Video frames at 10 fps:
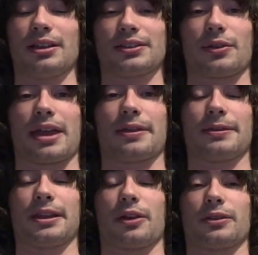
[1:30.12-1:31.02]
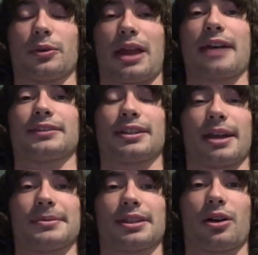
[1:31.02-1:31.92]
so that you would have to
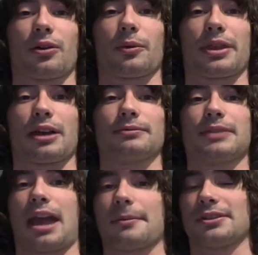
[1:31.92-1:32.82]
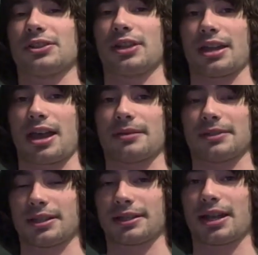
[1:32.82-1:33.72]
type slower without damage to
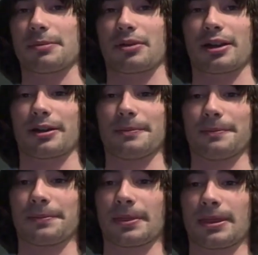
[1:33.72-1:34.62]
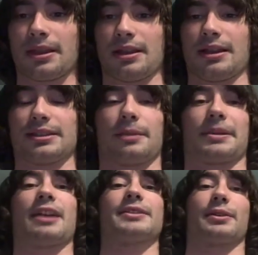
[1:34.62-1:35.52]
the typewriter.
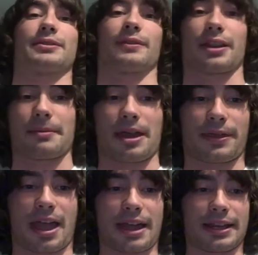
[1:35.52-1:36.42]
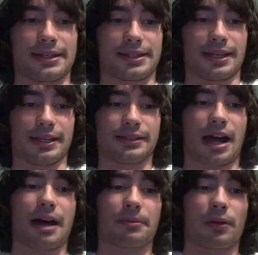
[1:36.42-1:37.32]
Something else that was funny about that is the
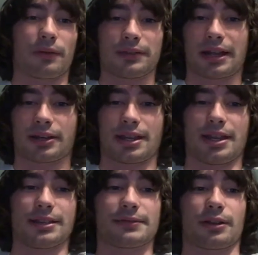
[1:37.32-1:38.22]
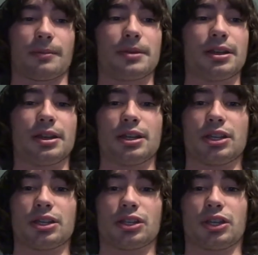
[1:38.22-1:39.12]
top row of letter keys from
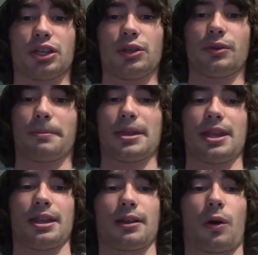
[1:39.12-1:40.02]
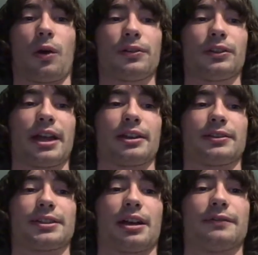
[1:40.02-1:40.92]
Q to P. All the
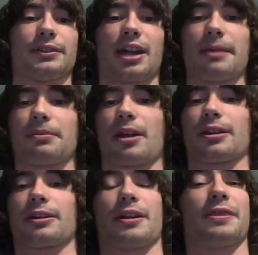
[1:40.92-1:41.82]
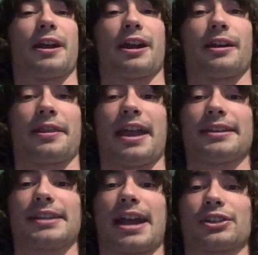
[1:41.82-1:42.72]
letters of typewriter are in there, and
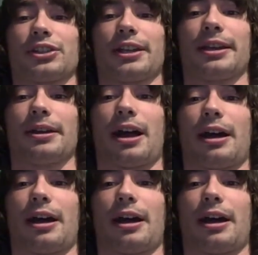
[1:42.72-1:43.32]
that is actually